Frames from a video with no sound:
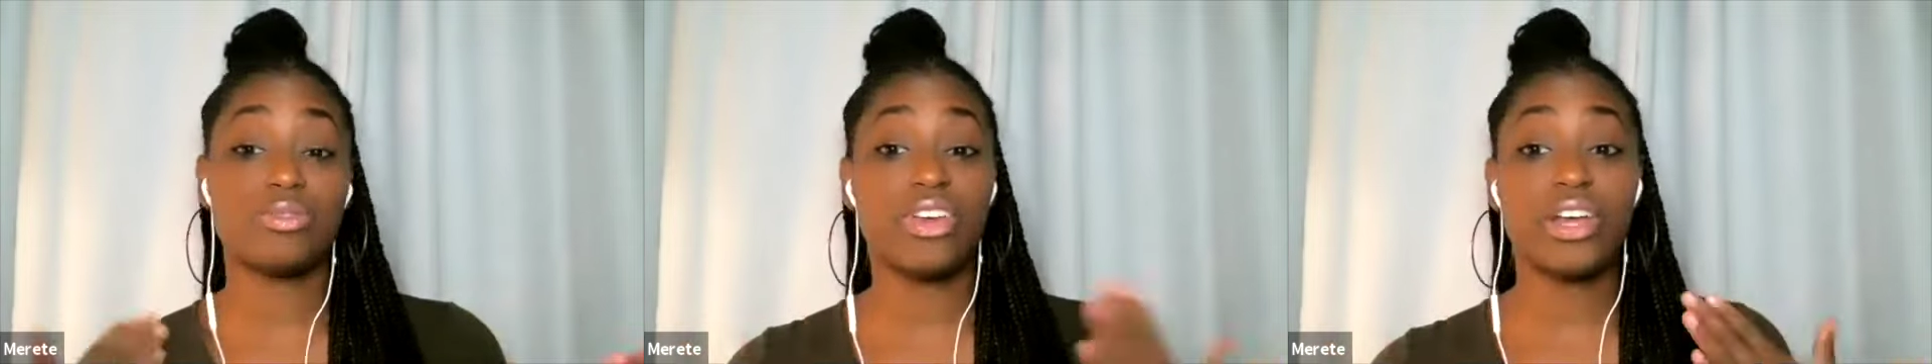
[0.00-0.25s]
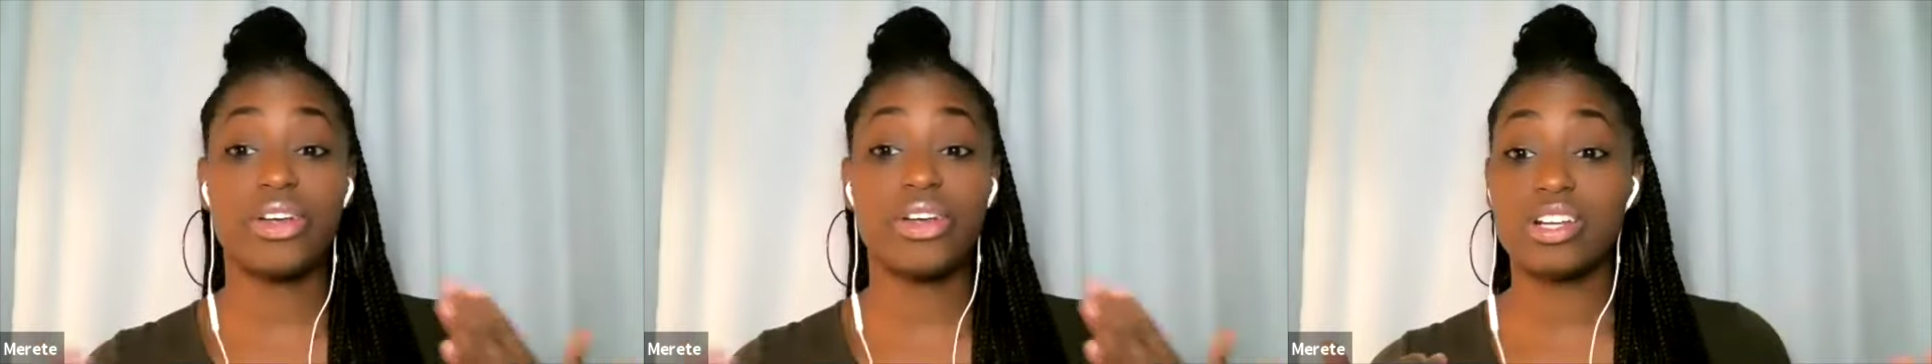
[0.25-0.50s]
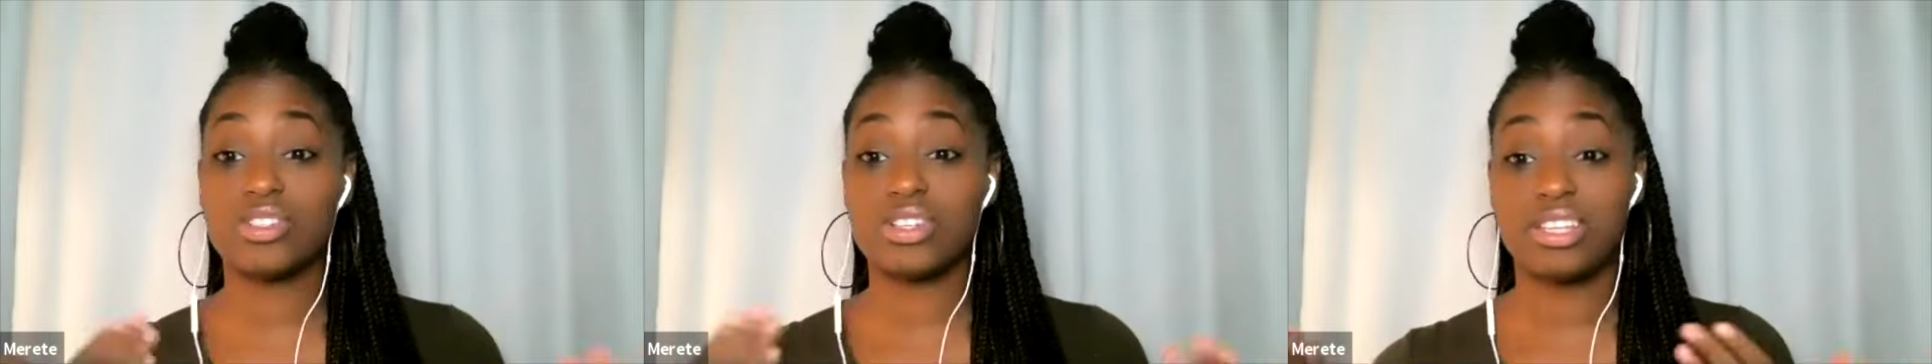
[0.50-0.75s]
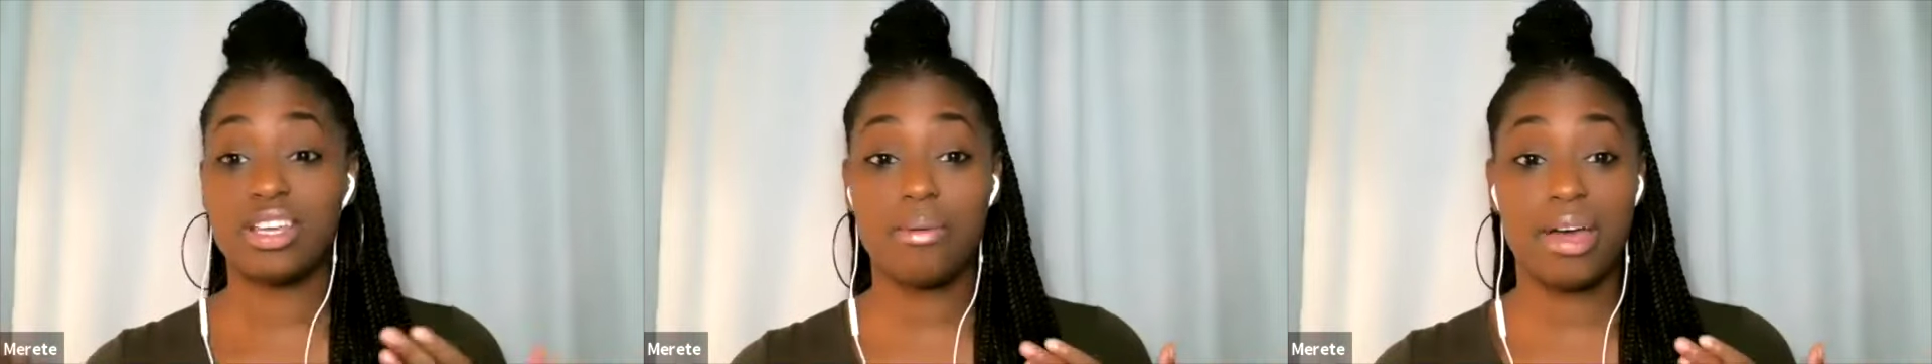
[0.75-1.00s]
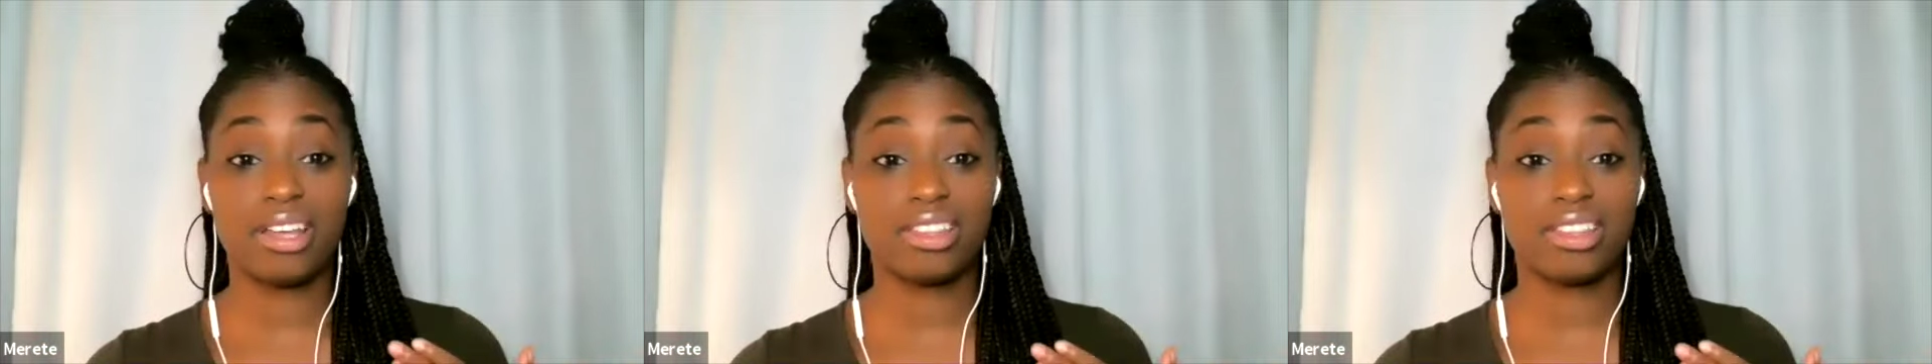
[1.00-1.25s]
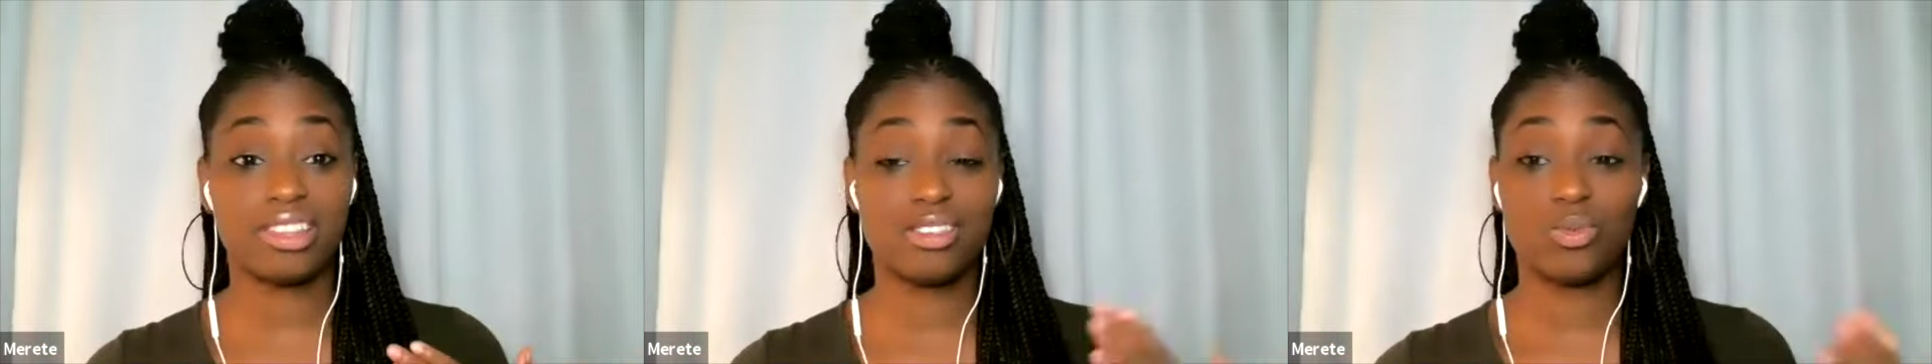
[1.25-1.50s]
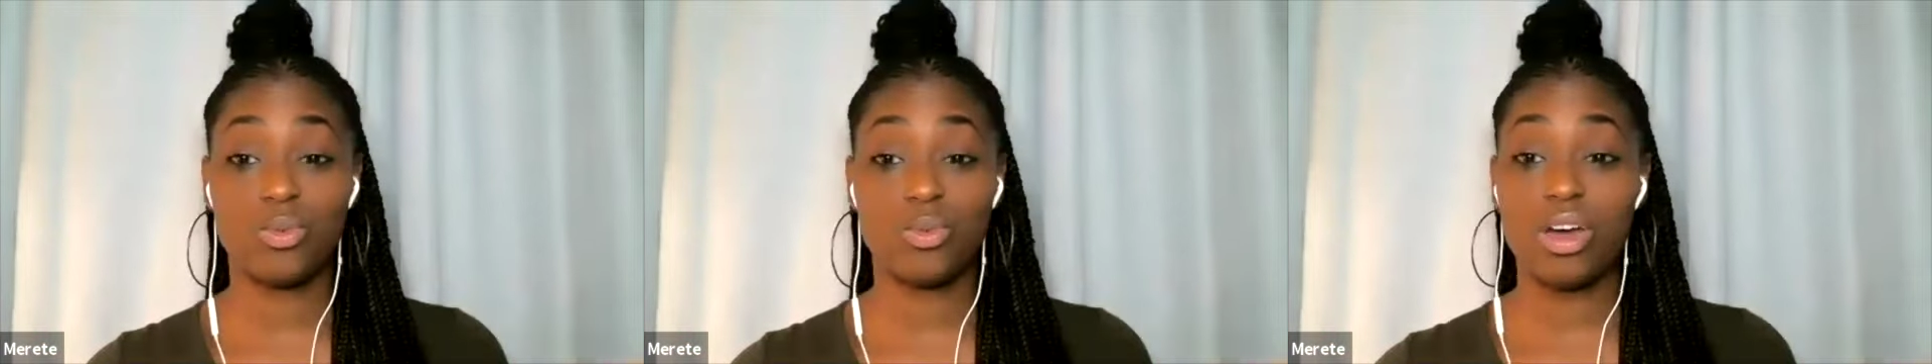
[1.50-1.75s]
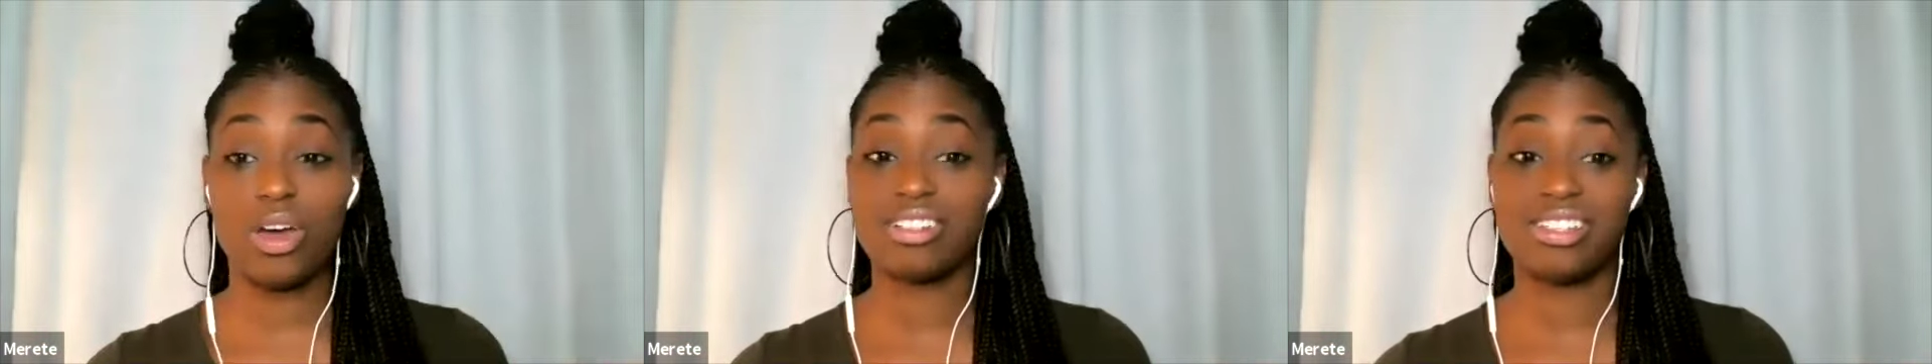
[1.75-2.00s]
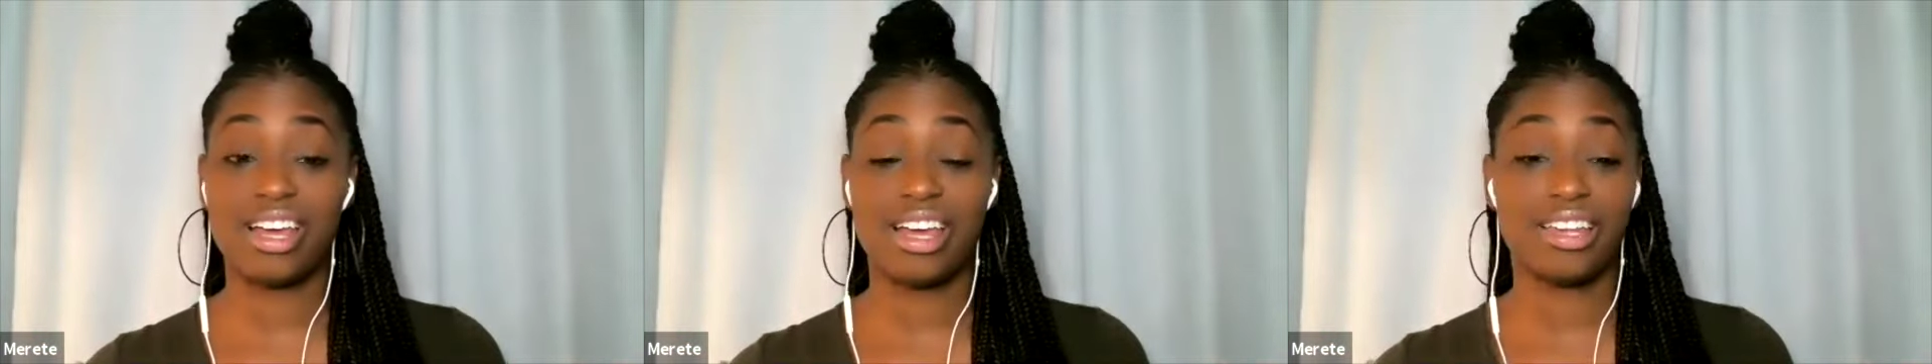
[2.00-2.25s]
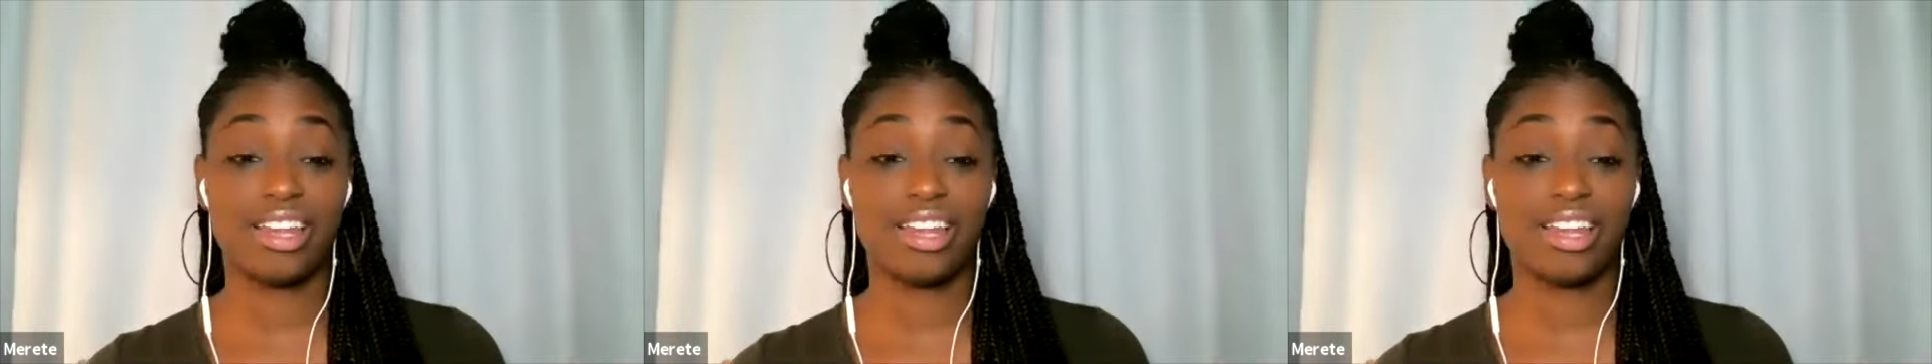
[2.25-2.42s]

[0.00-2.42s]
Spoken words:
I think what's very interesting about this as well is